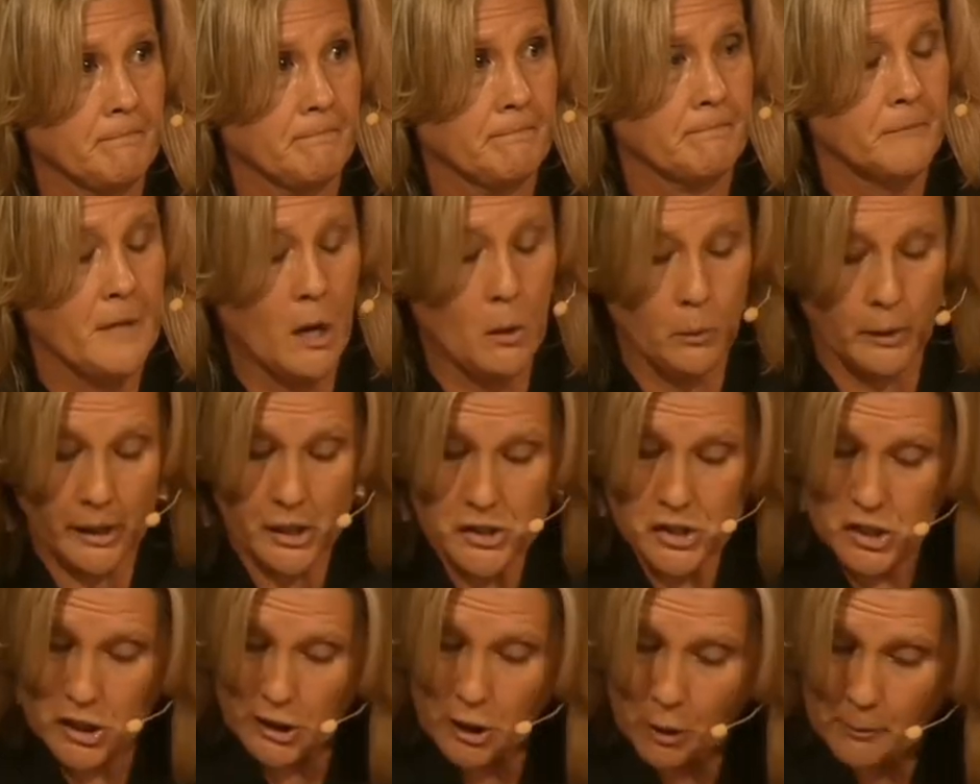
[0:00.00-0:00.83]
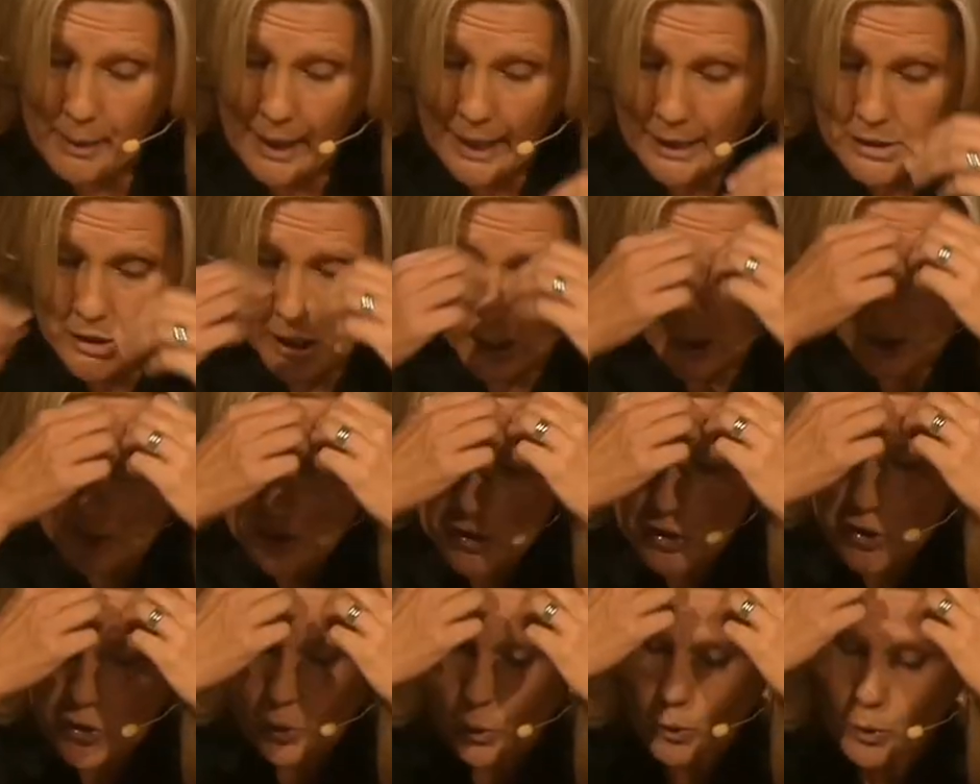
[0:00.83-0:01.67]
I want us to go back to our
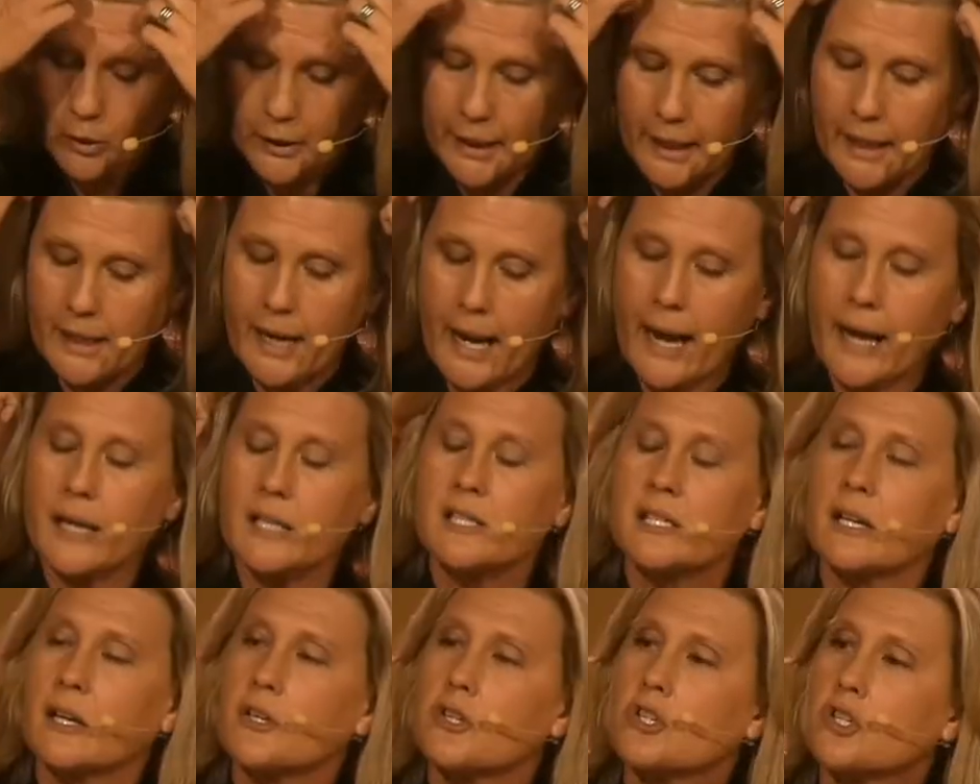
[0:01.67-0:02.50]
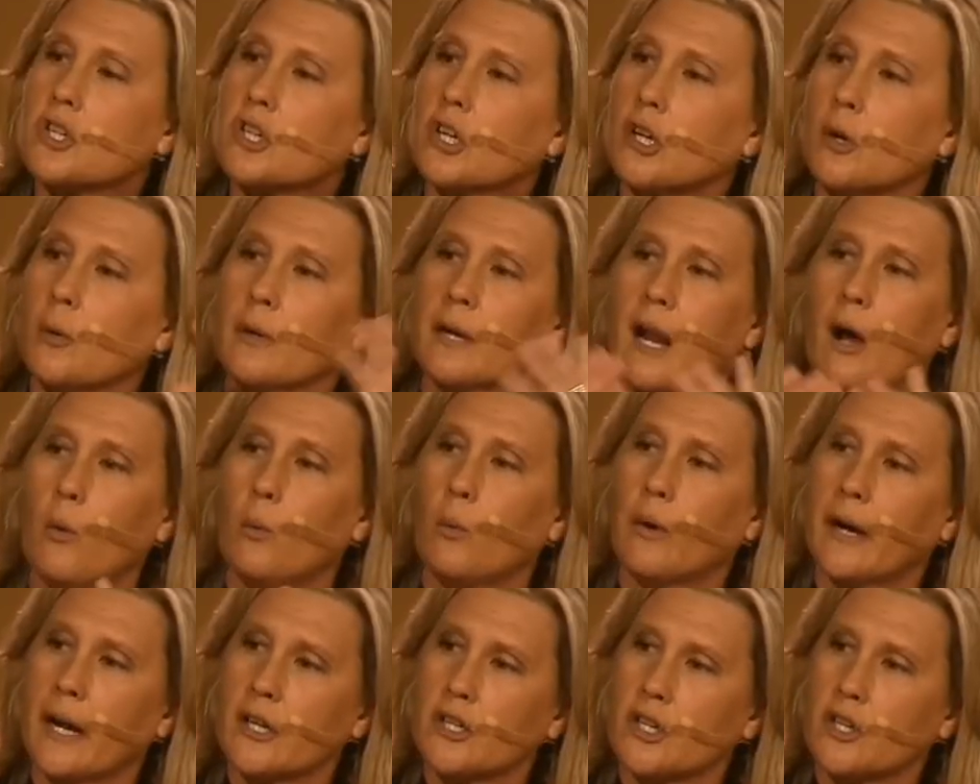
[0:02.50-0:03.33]
story in Exodus 2, and I
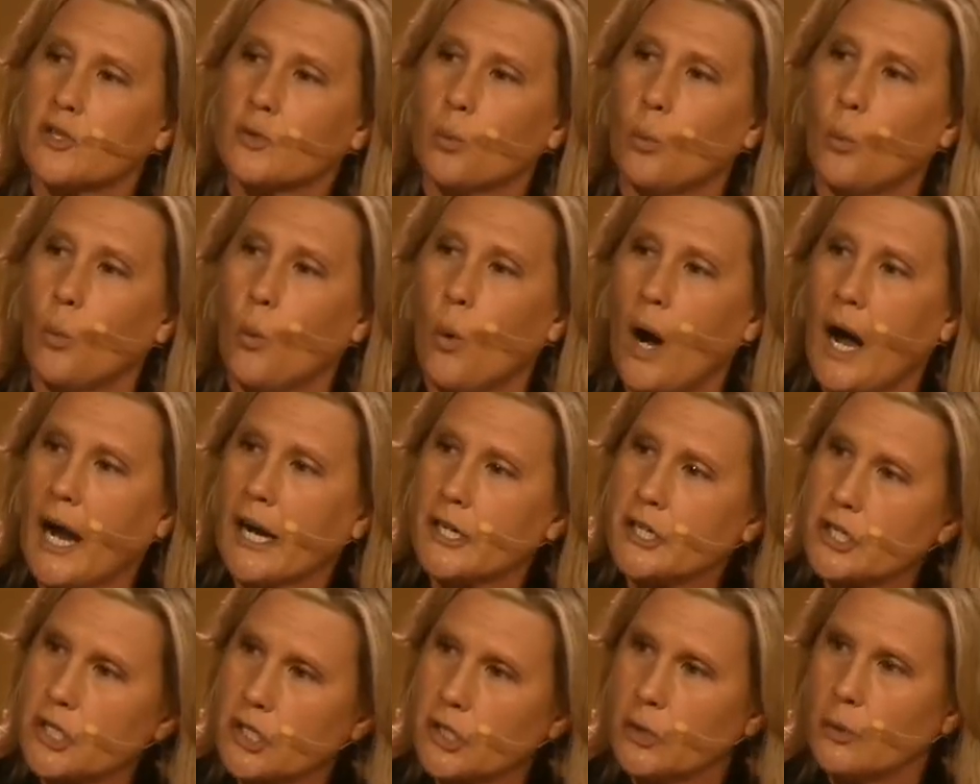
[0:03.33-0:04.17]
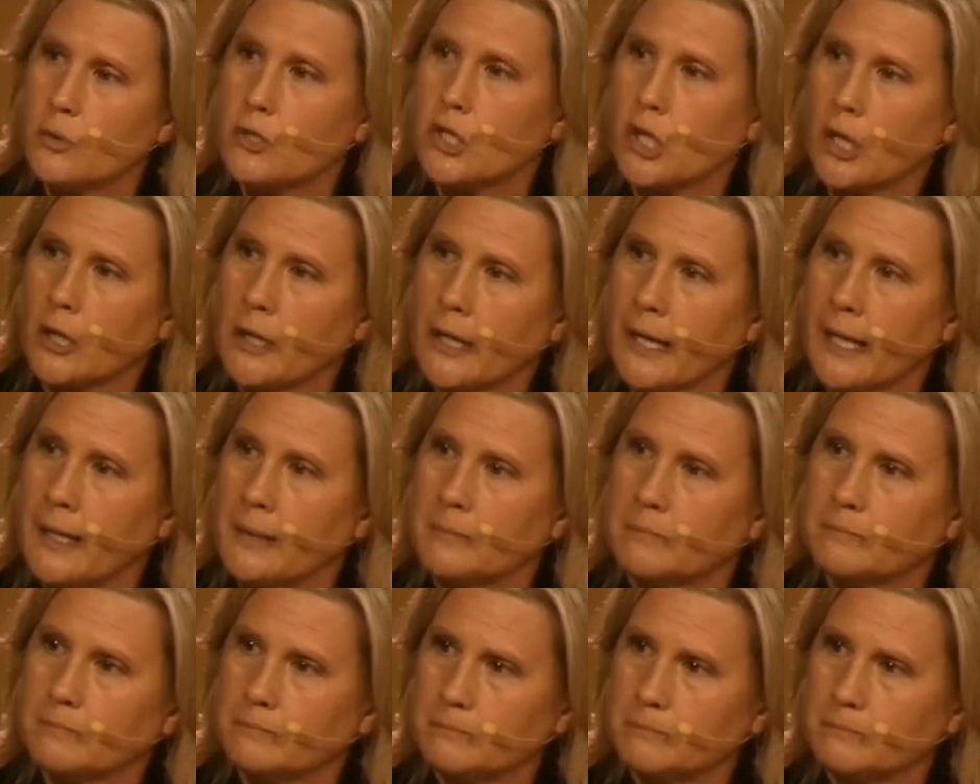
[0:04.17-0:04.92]
want to just wash you, journey,